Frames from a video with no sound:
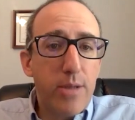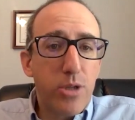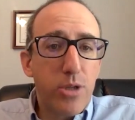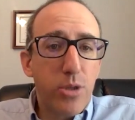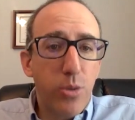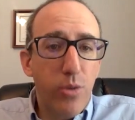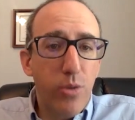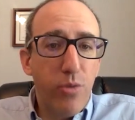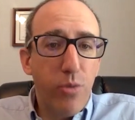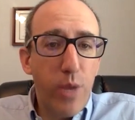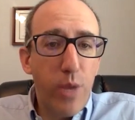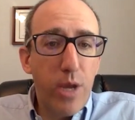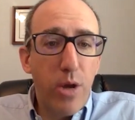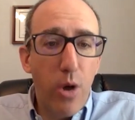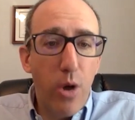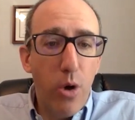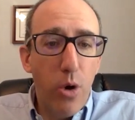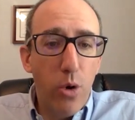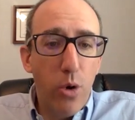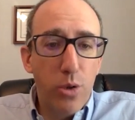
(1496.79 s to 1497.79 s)
So if we
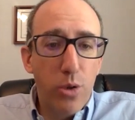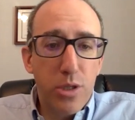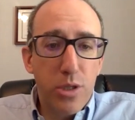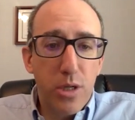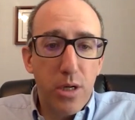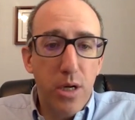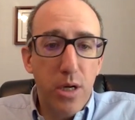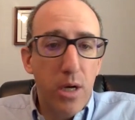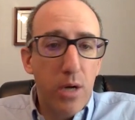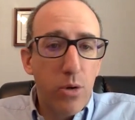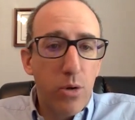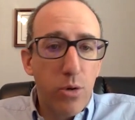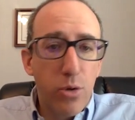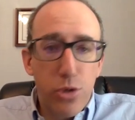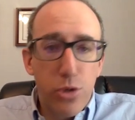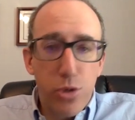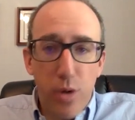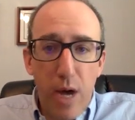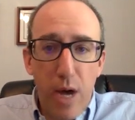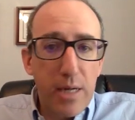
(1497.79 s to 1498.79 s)
go to
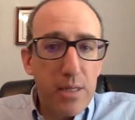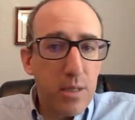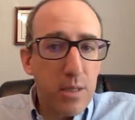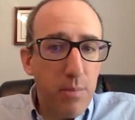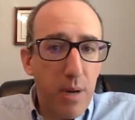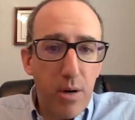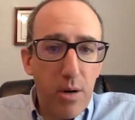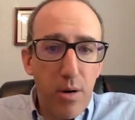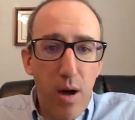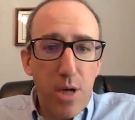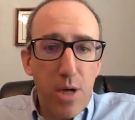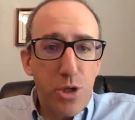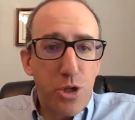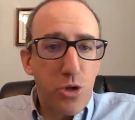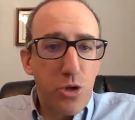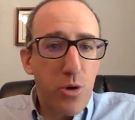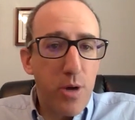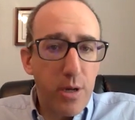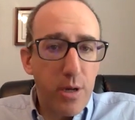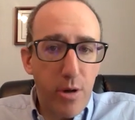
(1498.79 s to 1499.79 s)
Gujarat and
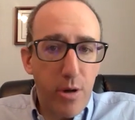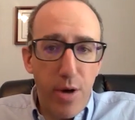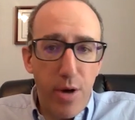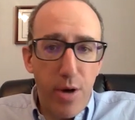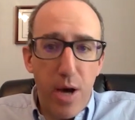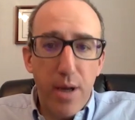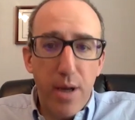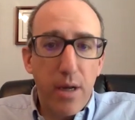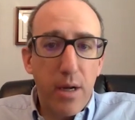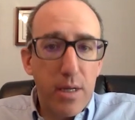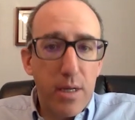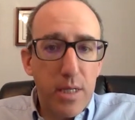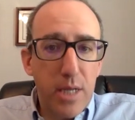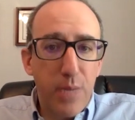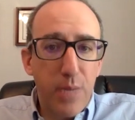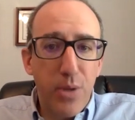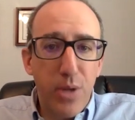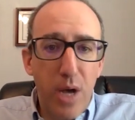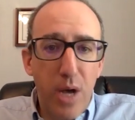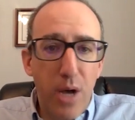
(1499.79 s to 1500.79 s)
Maharashtra and Karnataka and
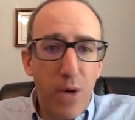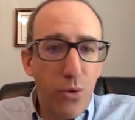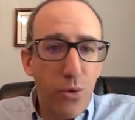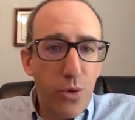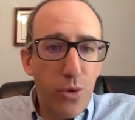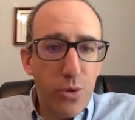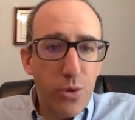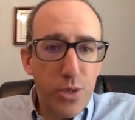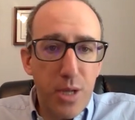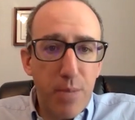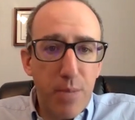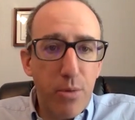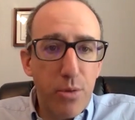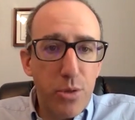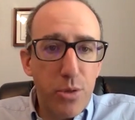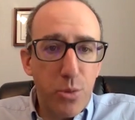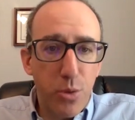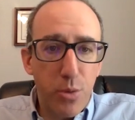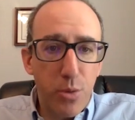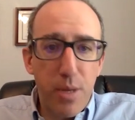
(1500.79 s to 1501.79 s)
Tamil Nadu, those
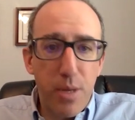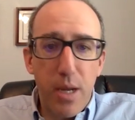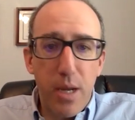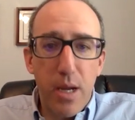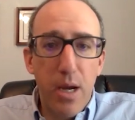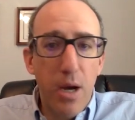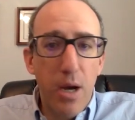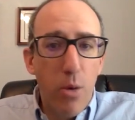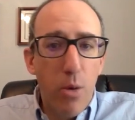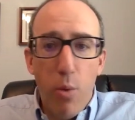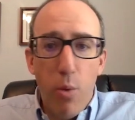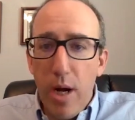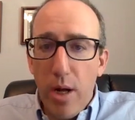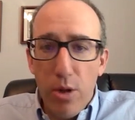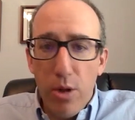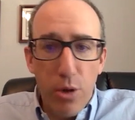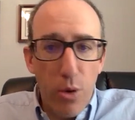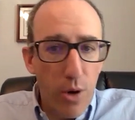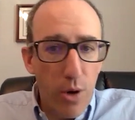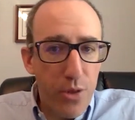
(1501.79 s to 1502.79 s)
numbers would be
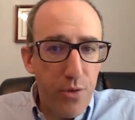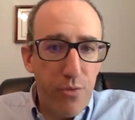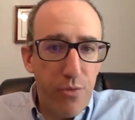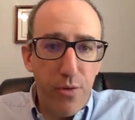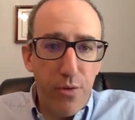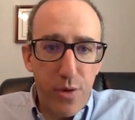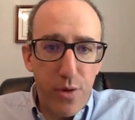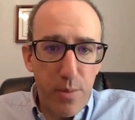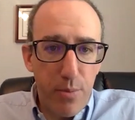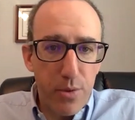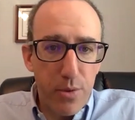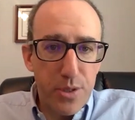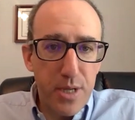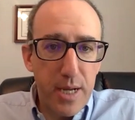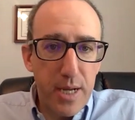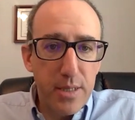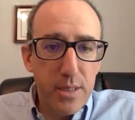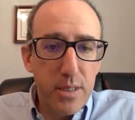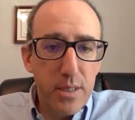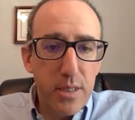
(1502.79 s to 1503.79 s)
well north of
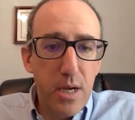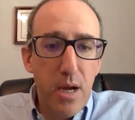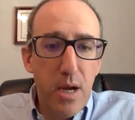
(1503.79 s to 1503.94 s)
50%.